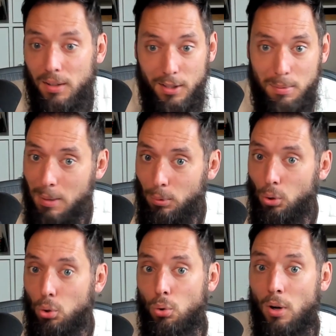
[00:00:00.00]
There's people
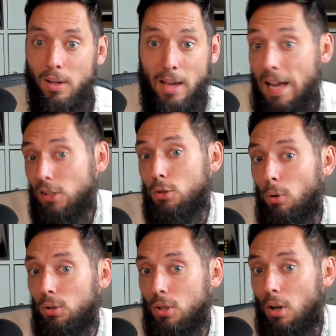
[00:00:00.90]
who hate
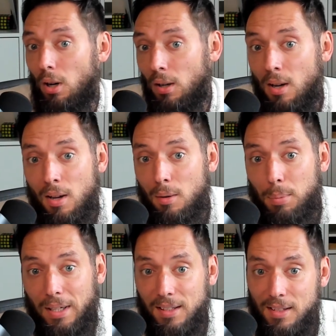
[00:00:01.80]
small talk,
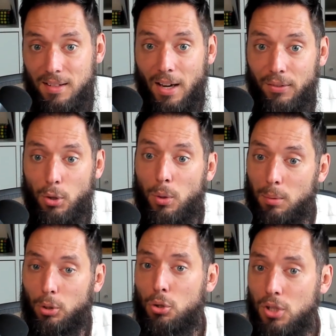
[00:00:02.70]
because everyone
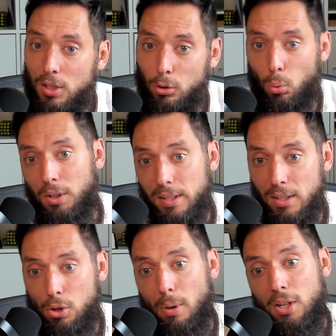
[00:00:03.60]
approaches their work
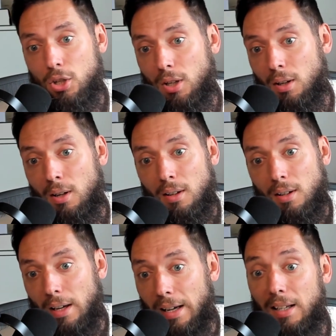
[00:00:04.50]
situation
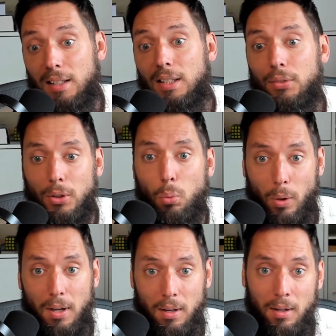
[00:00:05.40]
in a different
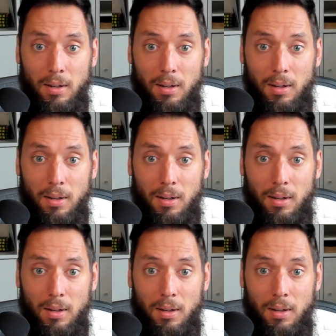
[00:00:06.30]
way.